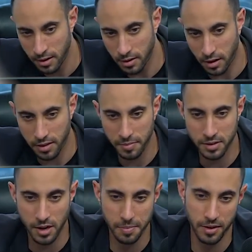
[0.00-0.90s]
Gotham
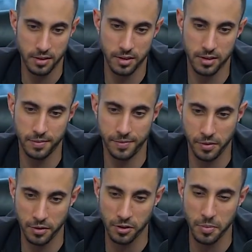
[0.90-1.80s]
is an operating system
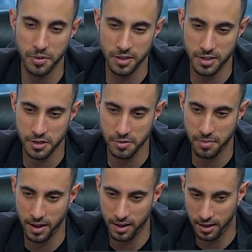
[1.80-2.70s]
for global decision
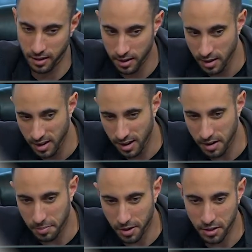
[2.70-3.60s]
making, and
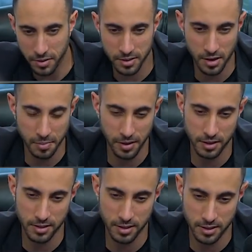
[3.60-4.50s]
Apollo is an operating
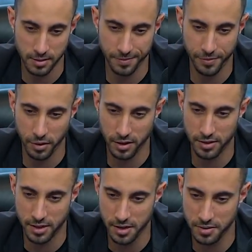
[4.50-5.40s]
system for
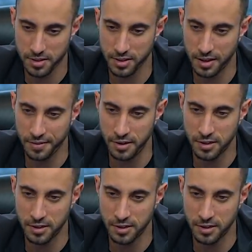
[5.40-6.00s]
continuous delivery.